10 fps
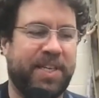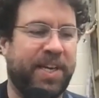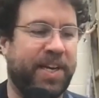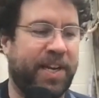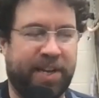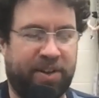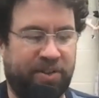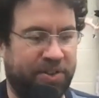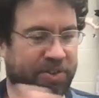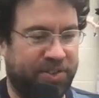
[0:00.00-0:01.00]
And I had all
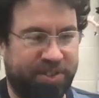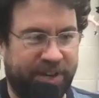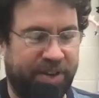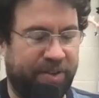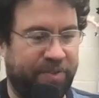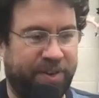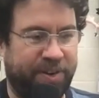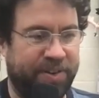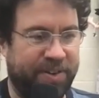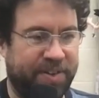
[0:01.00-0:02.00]
this stuff,
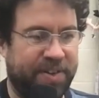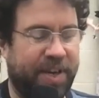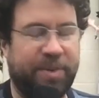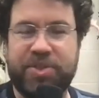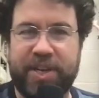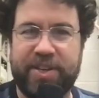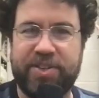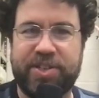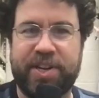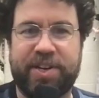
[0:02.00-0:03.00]
and I was like
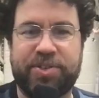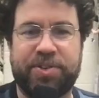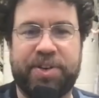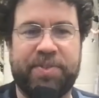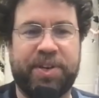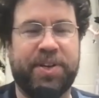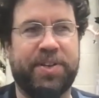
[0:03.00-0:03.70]
just kind of dreaming.